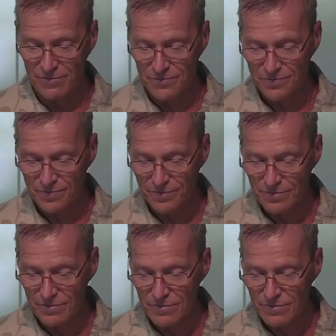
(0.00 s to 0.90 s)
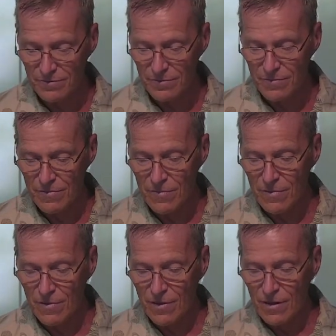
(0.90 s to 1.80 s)

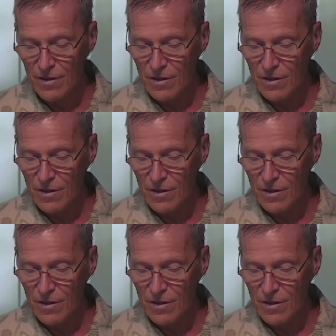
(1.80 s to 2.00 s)
Nothing is said.